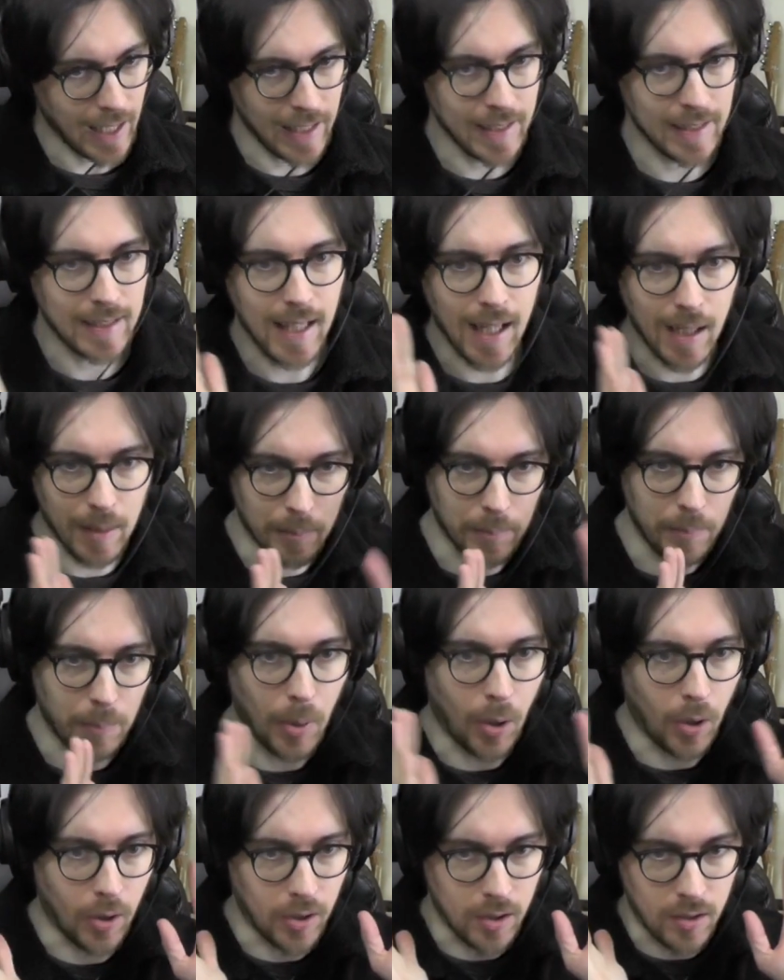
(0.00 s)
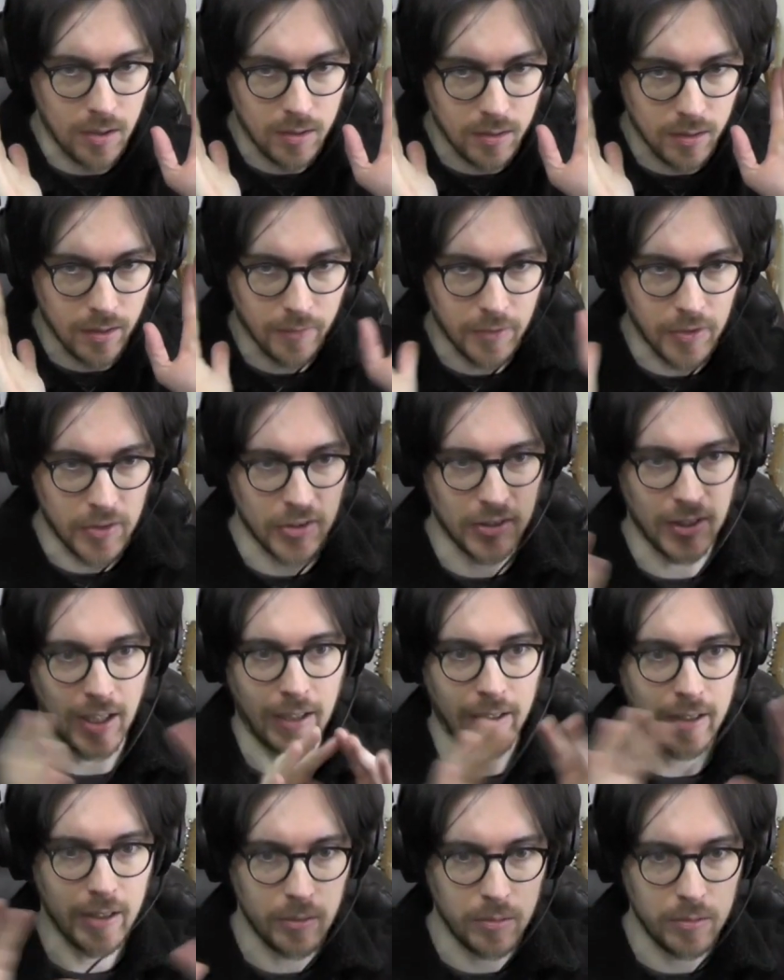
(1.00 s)
in that part of the
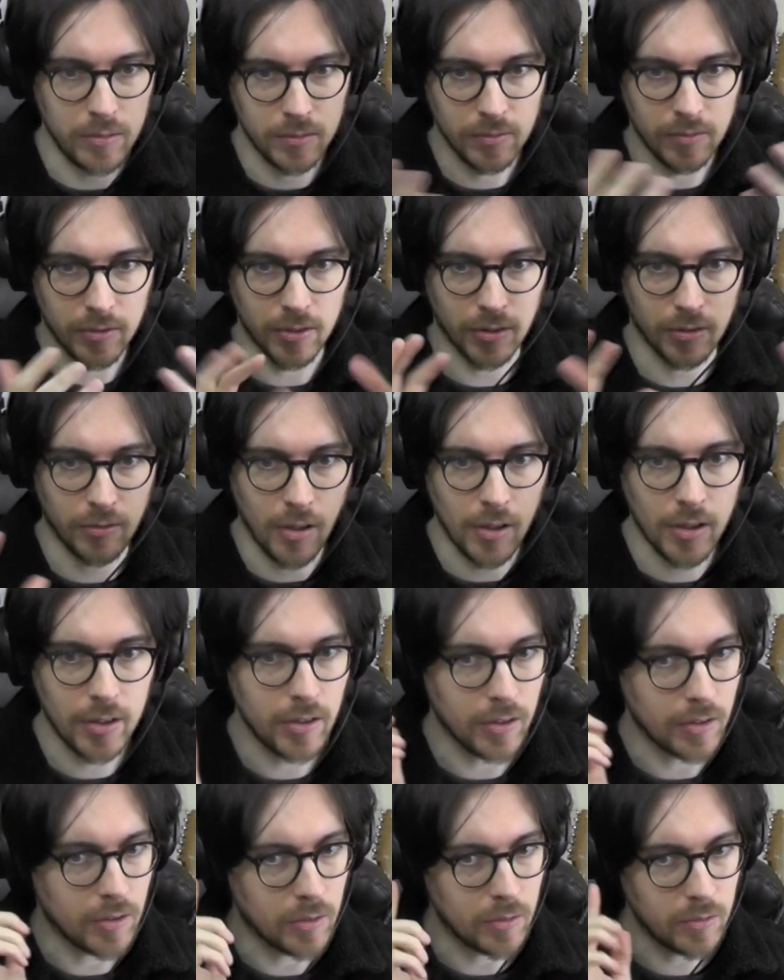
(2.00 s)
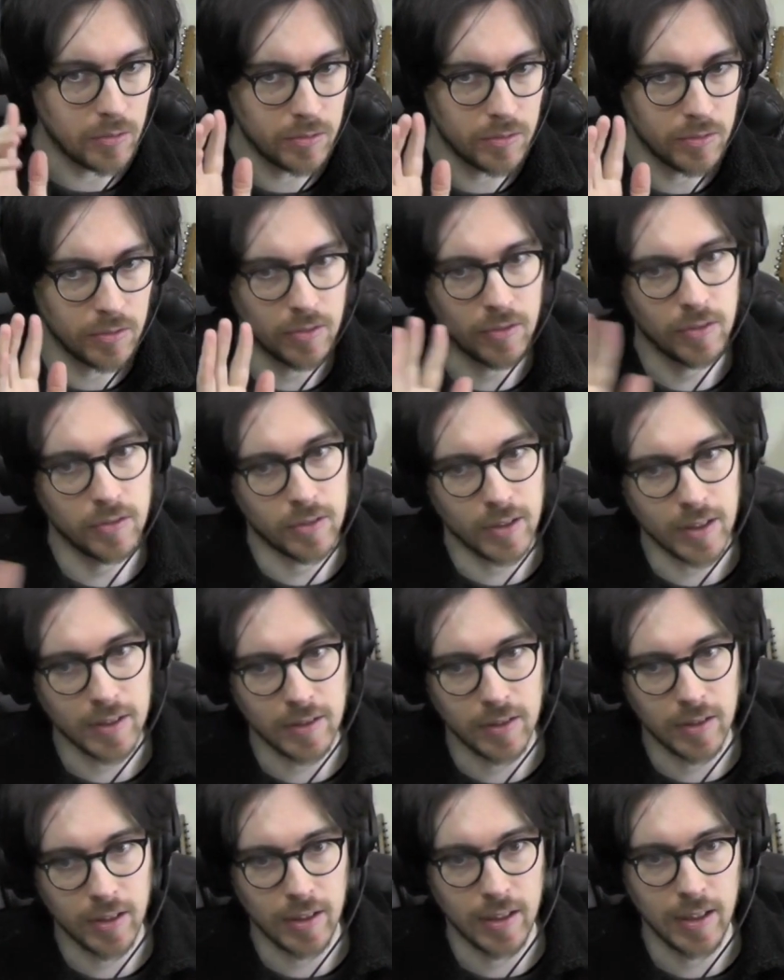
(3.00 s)
stereo surround. So this
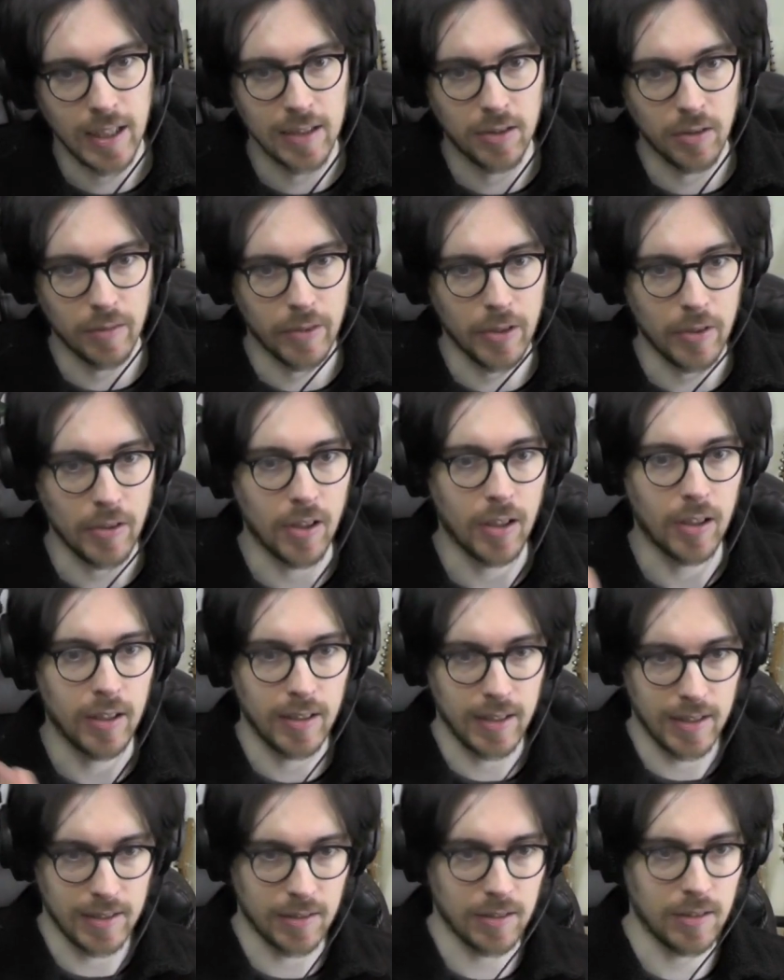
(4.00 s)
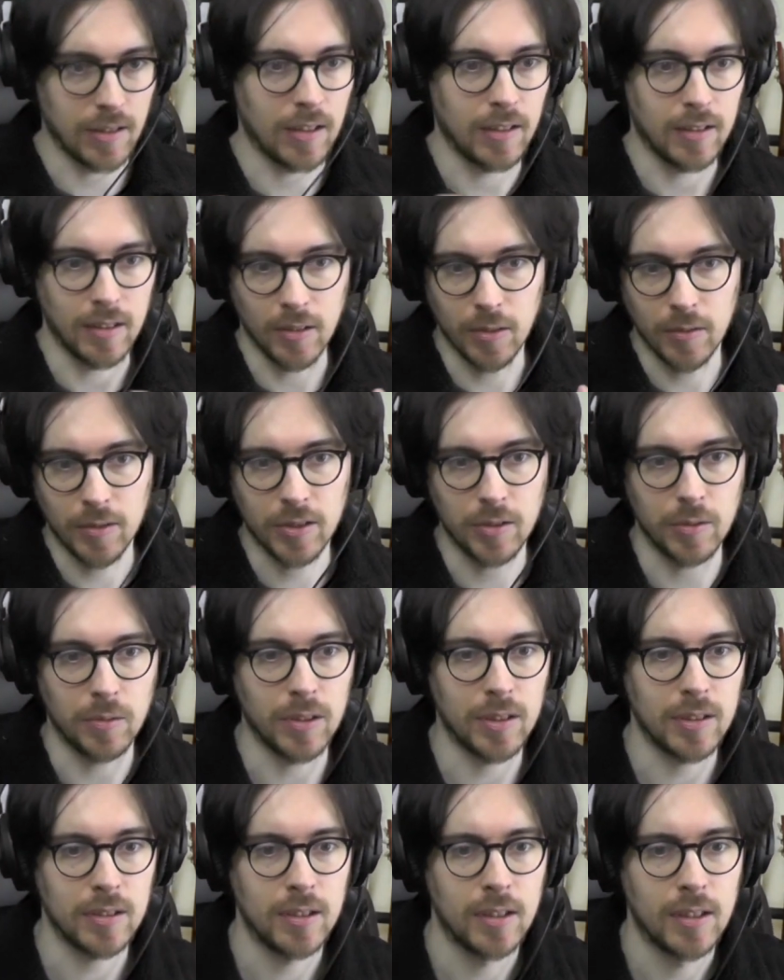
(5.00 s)
is, he's over there, he's there, and so on.